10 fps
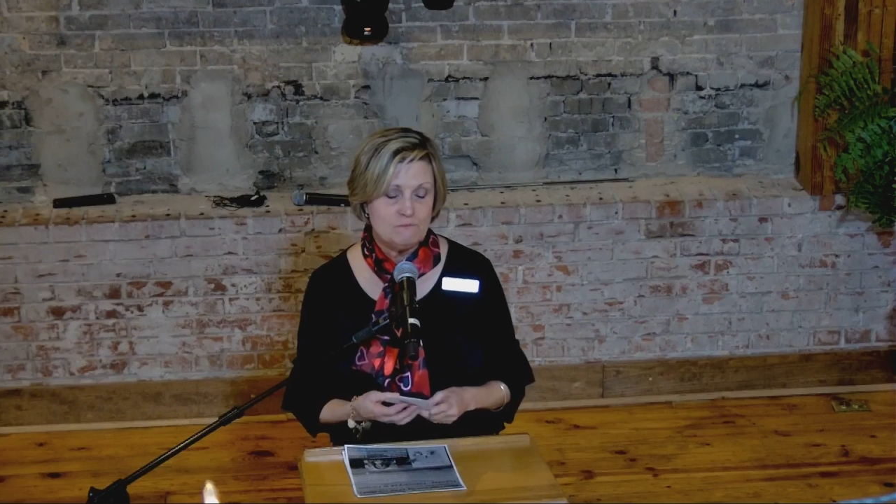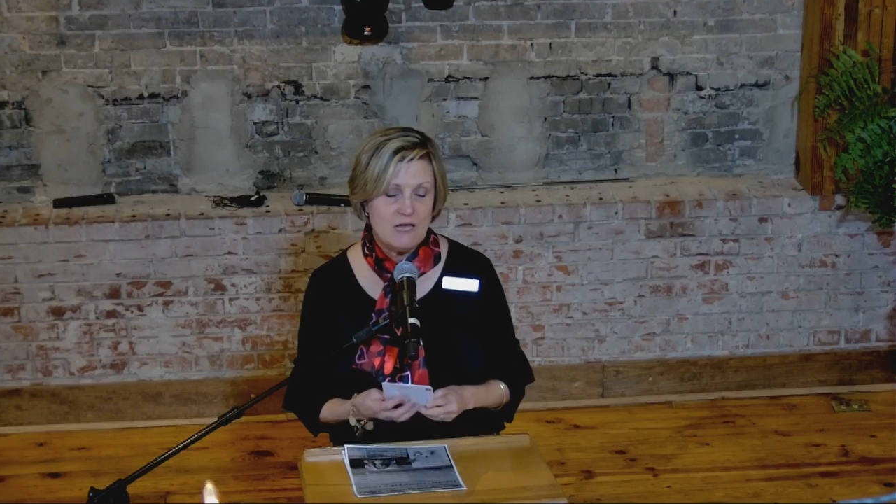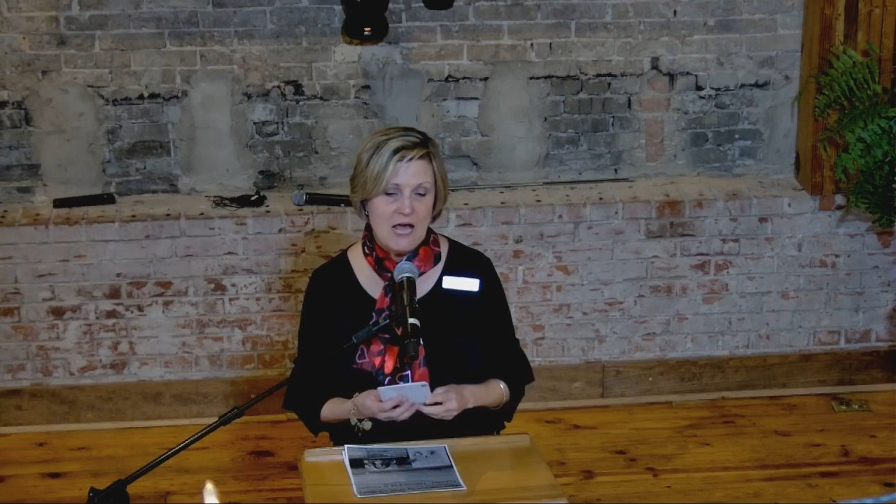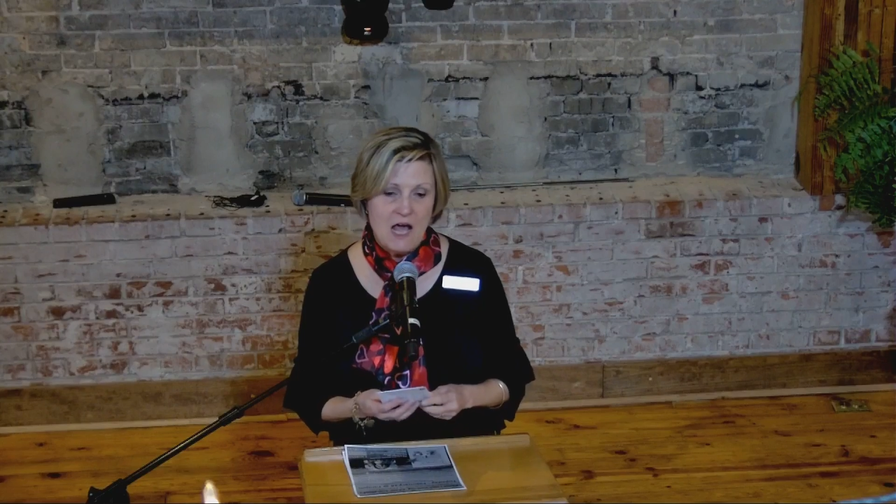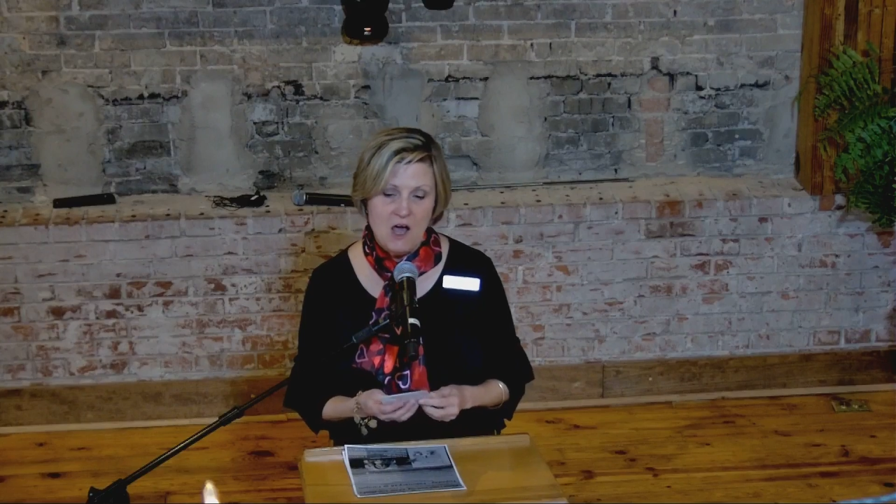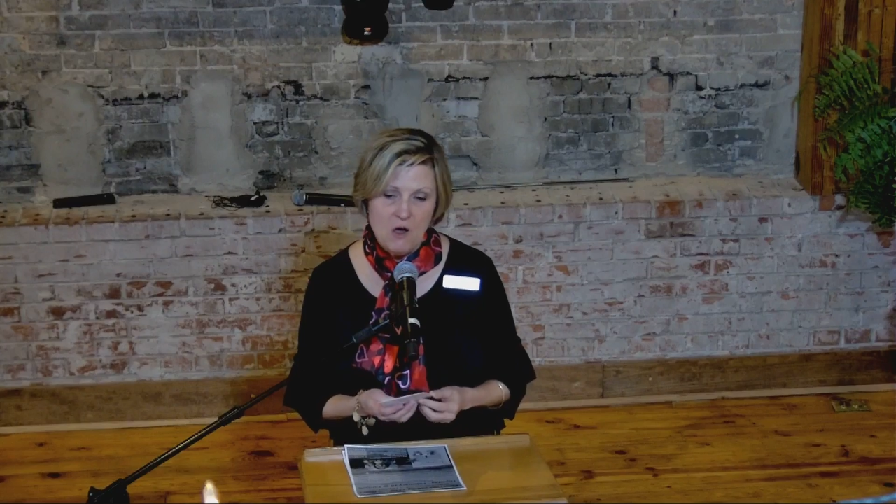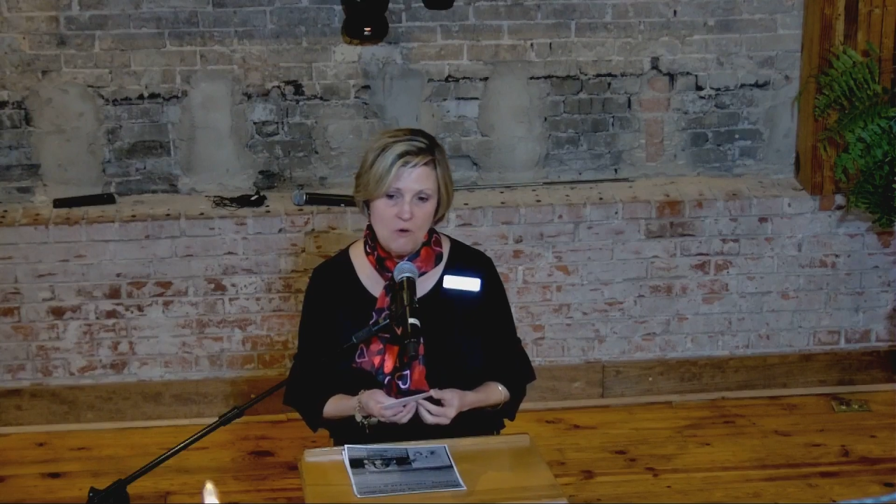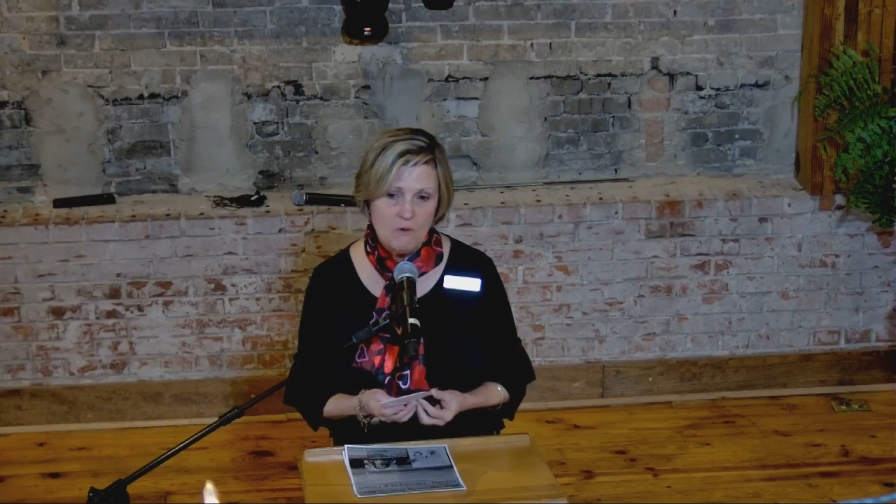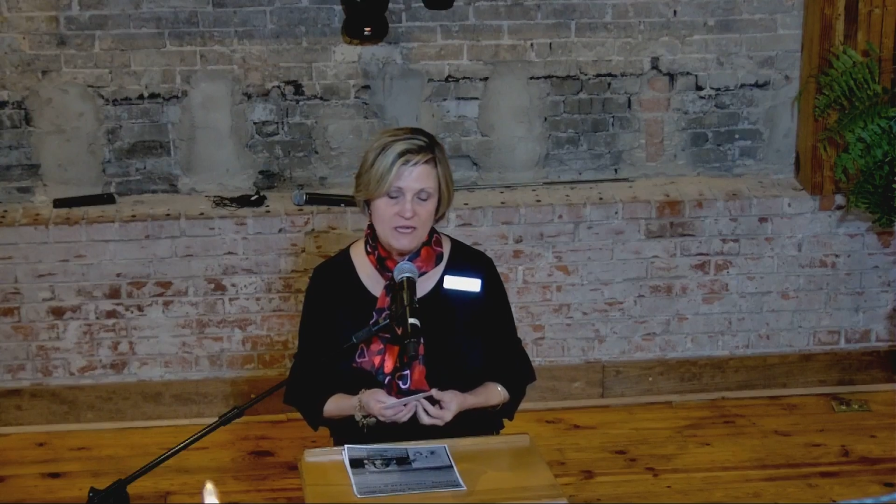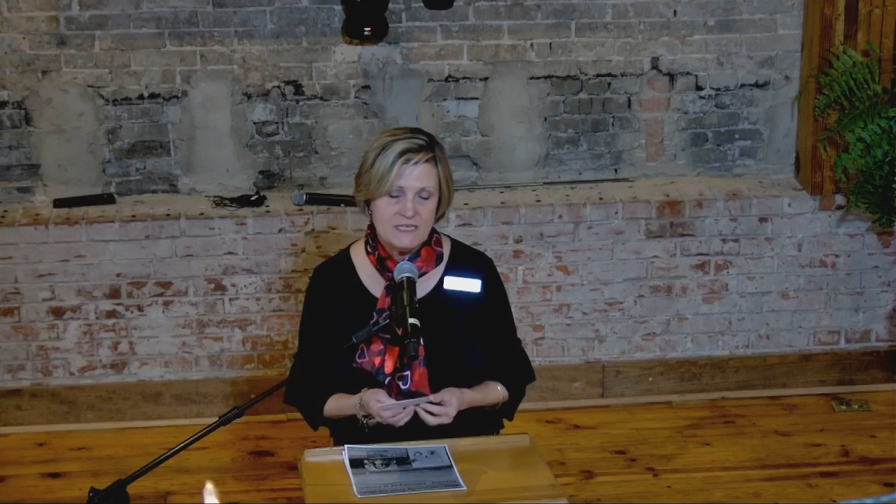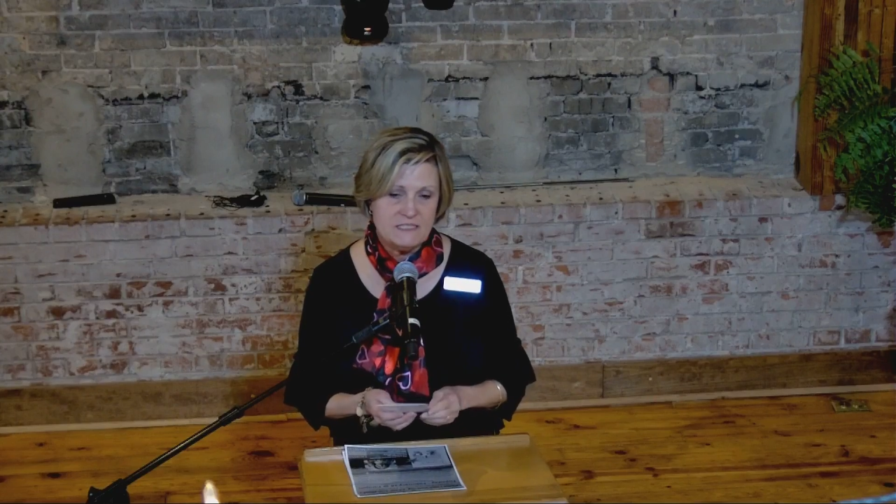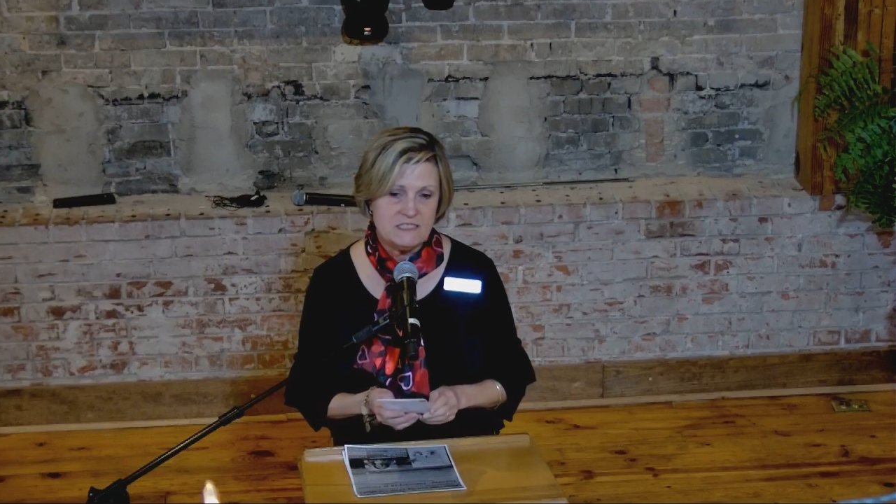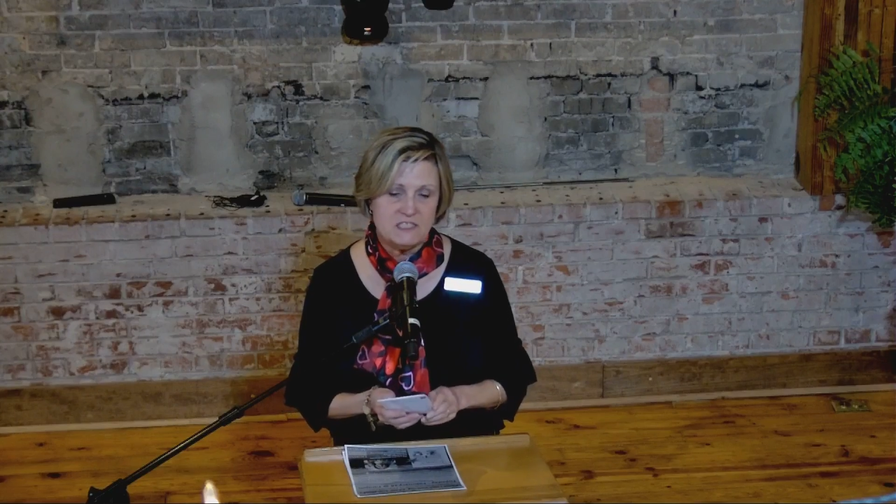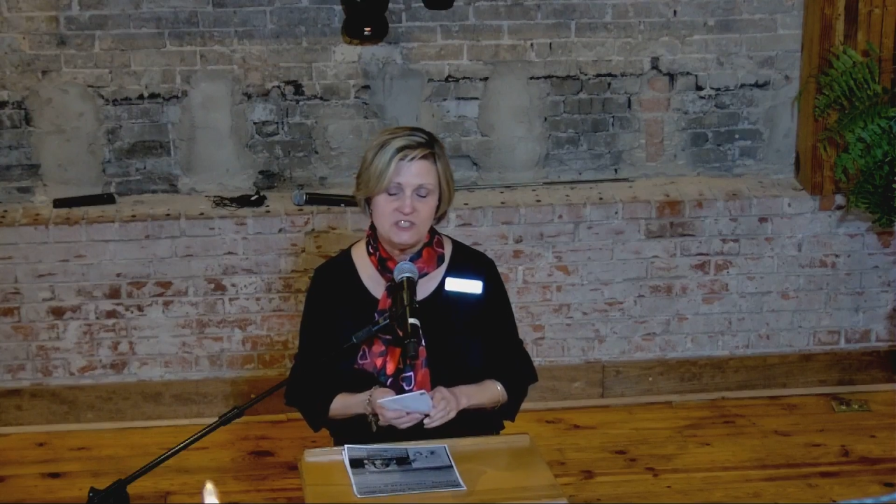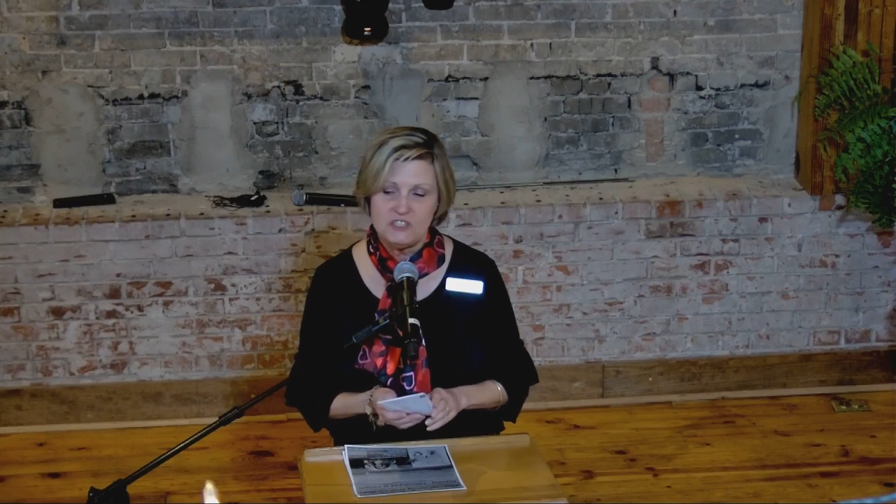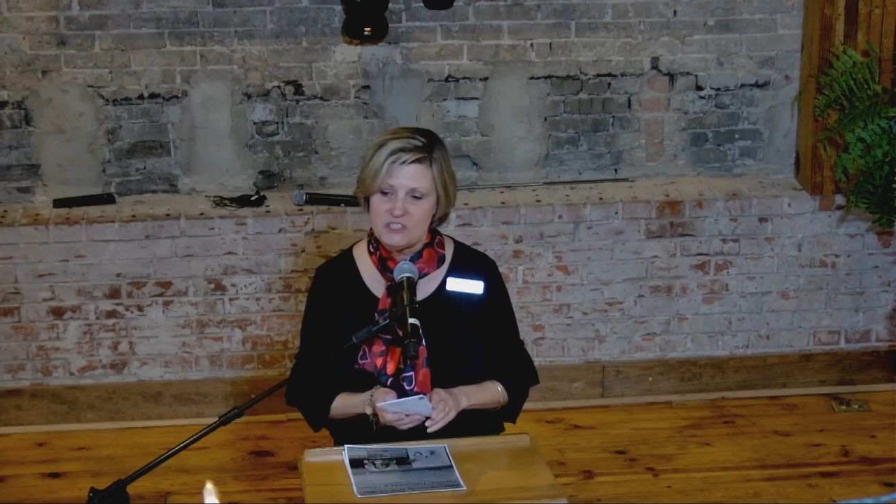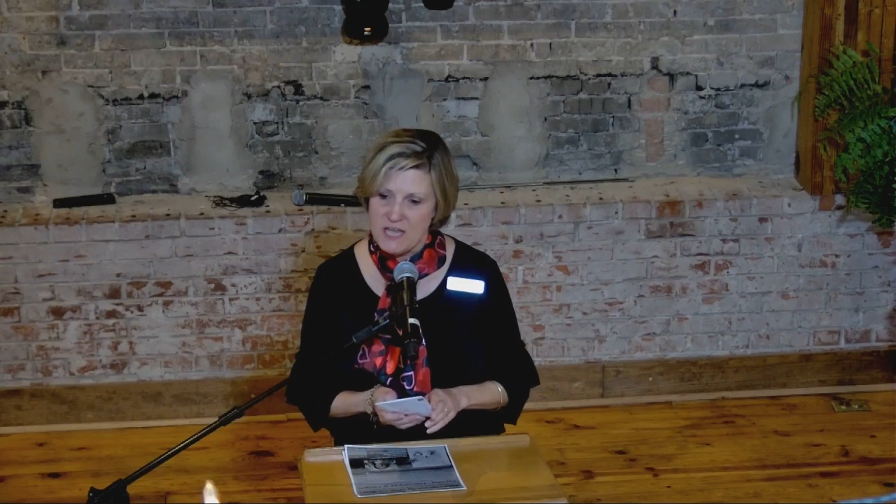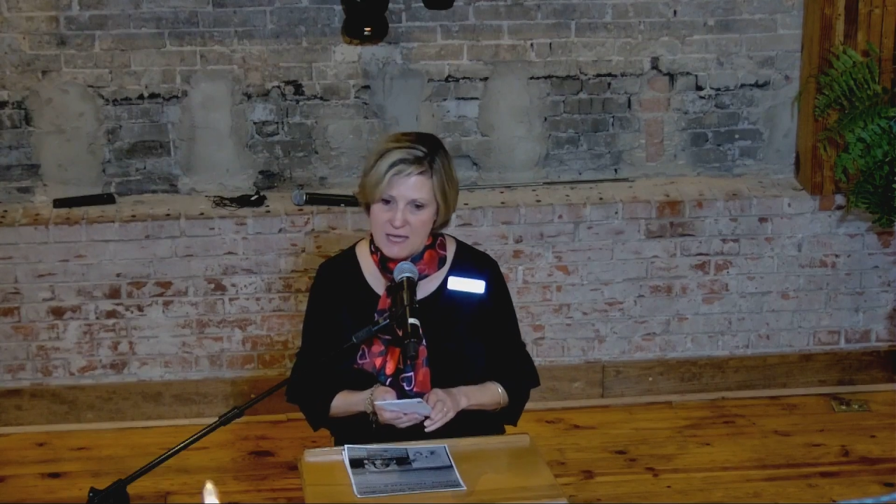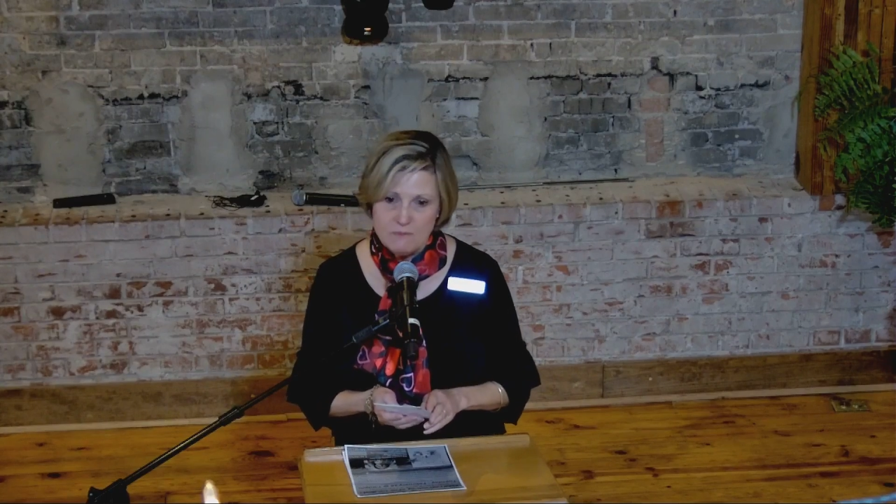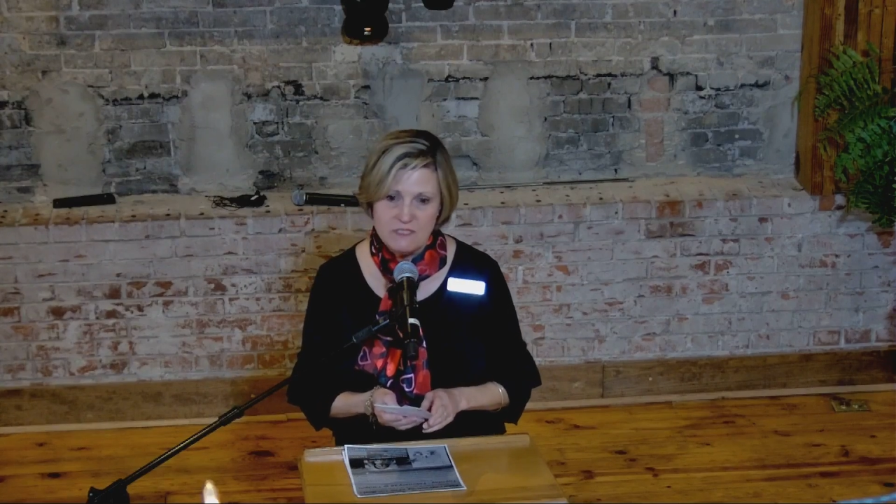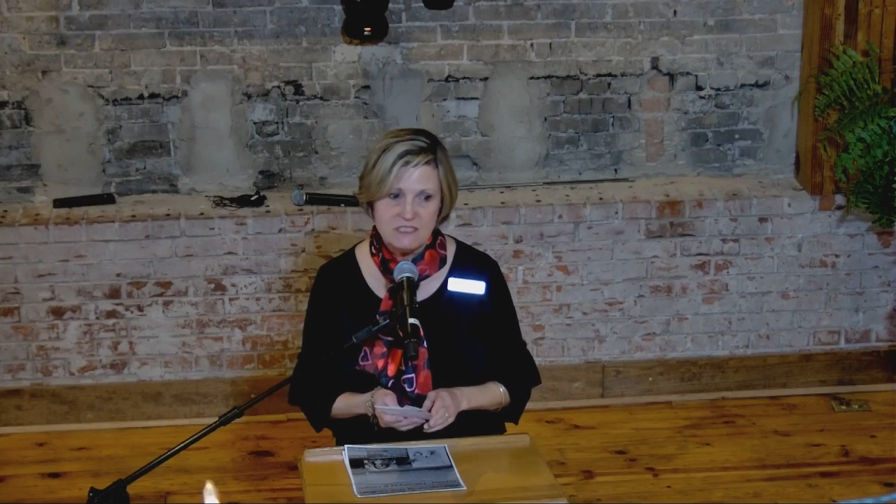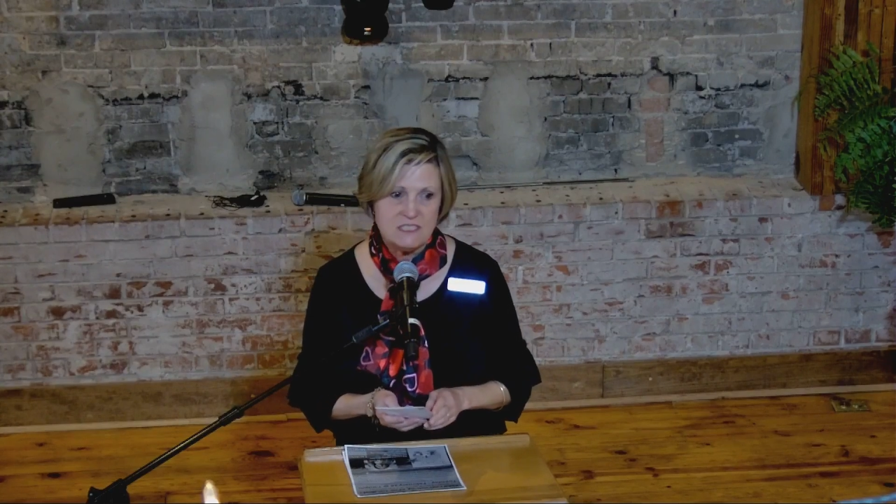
always shamelessly